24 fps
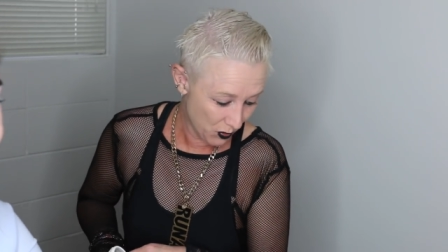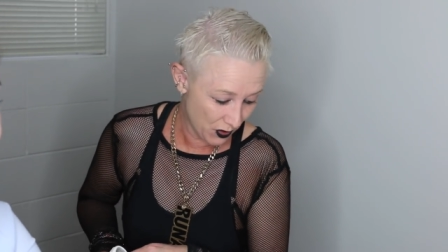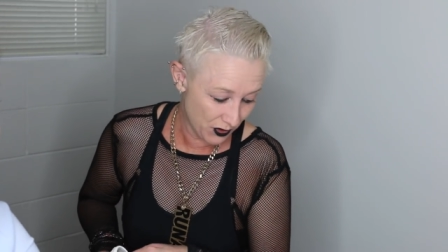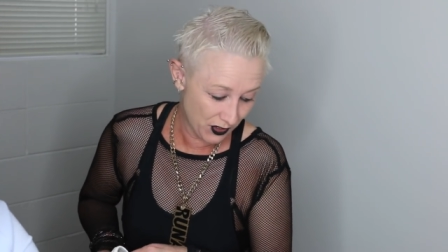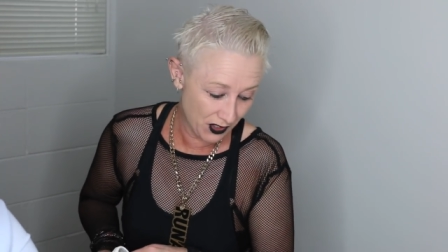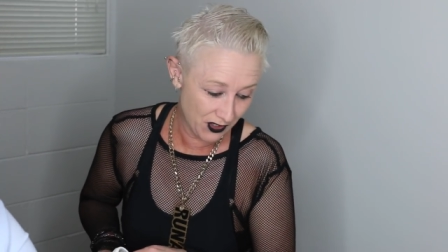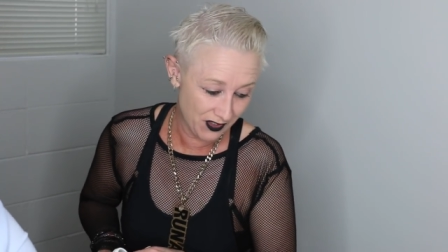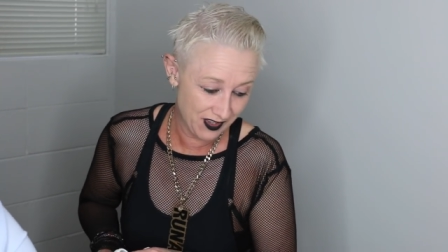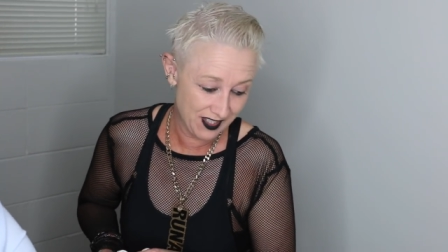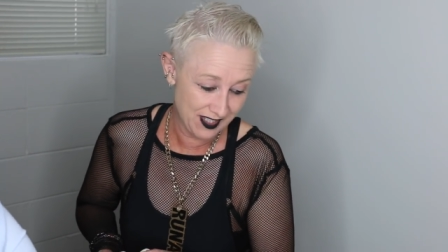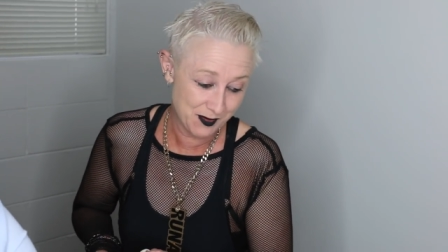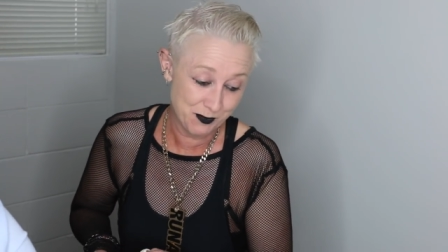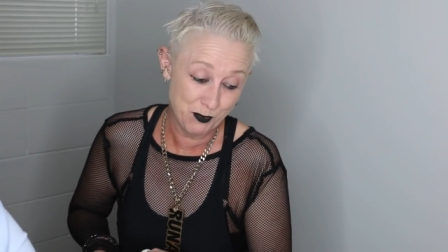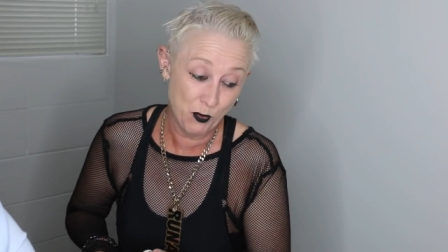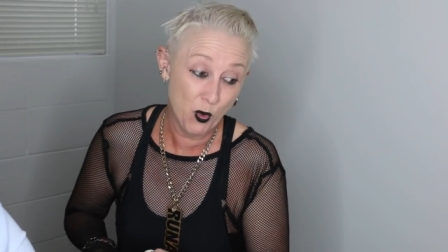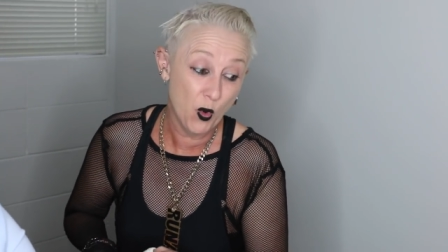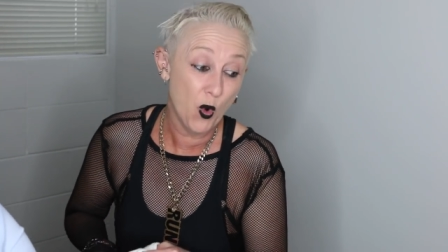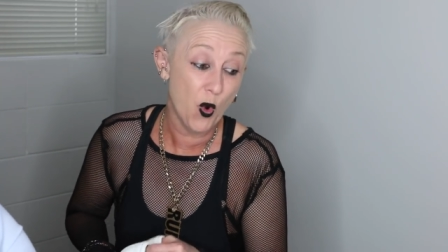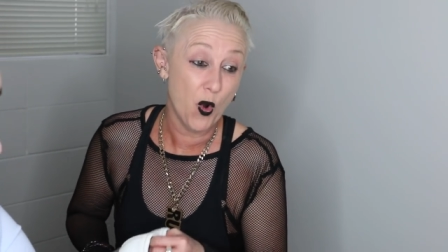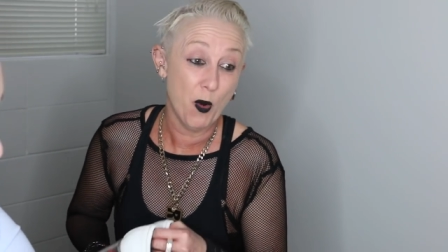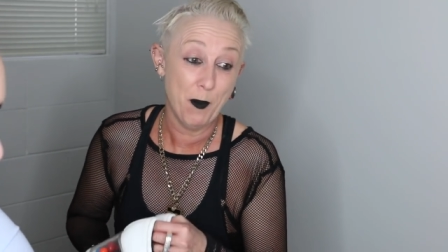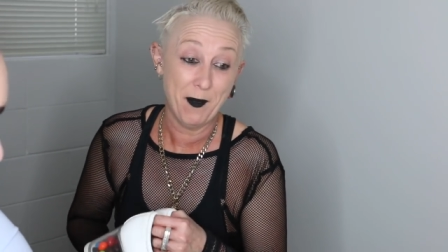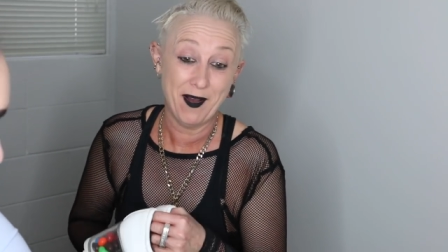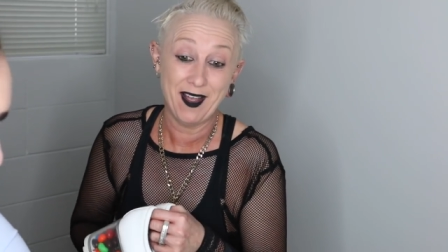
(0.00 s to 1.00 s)
Well, no, there's
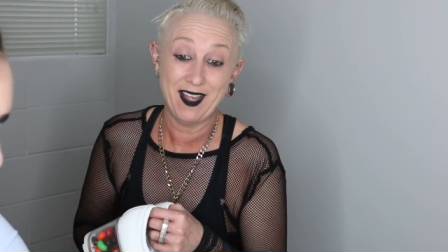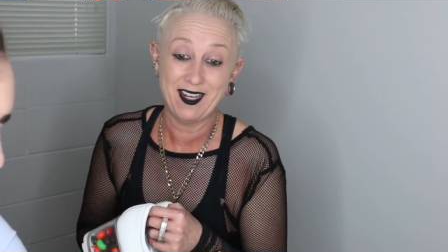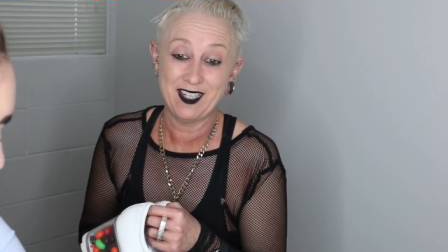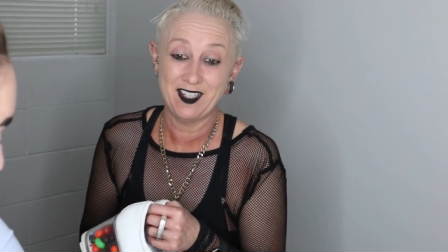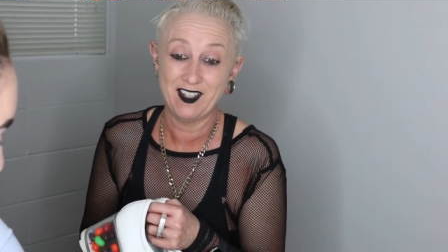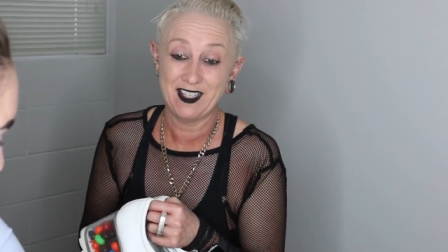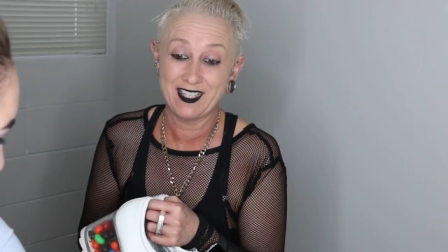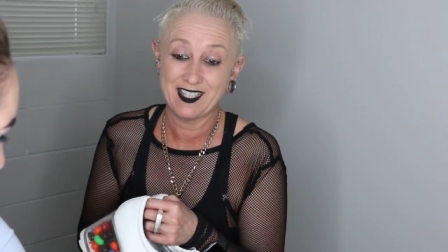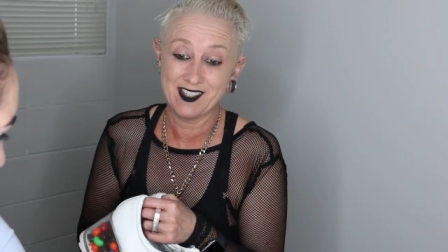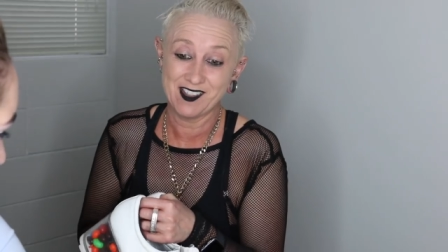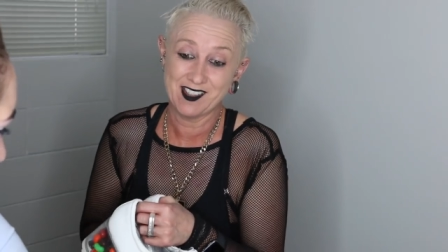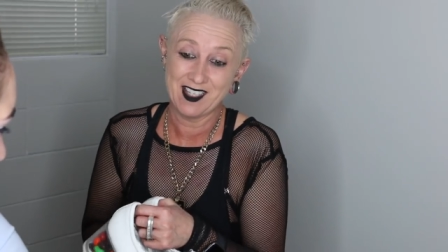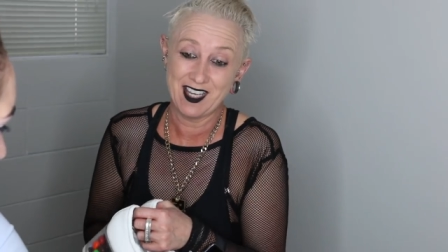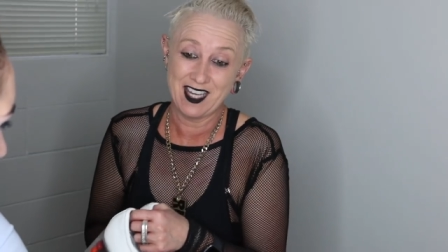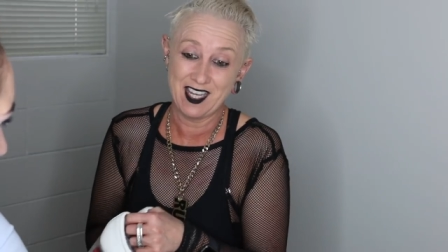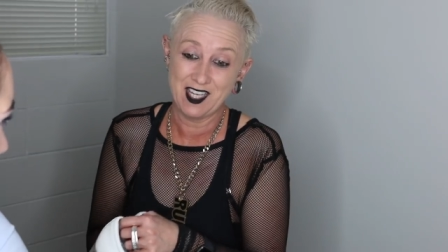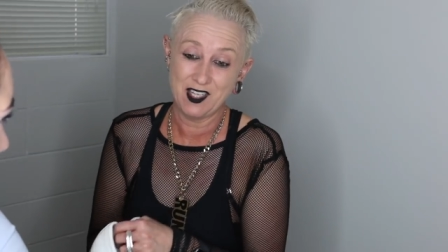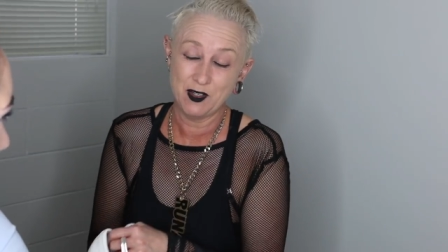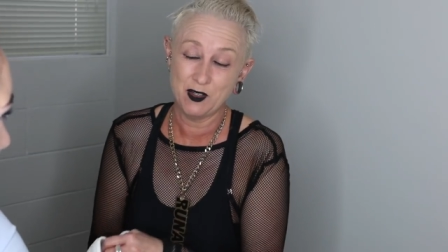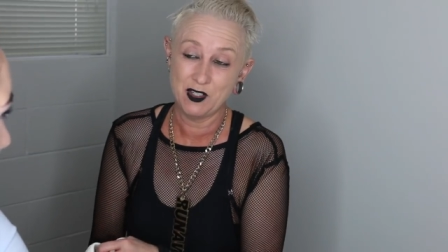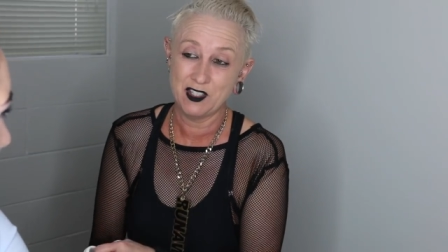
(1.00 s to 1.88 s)
more, but like I say,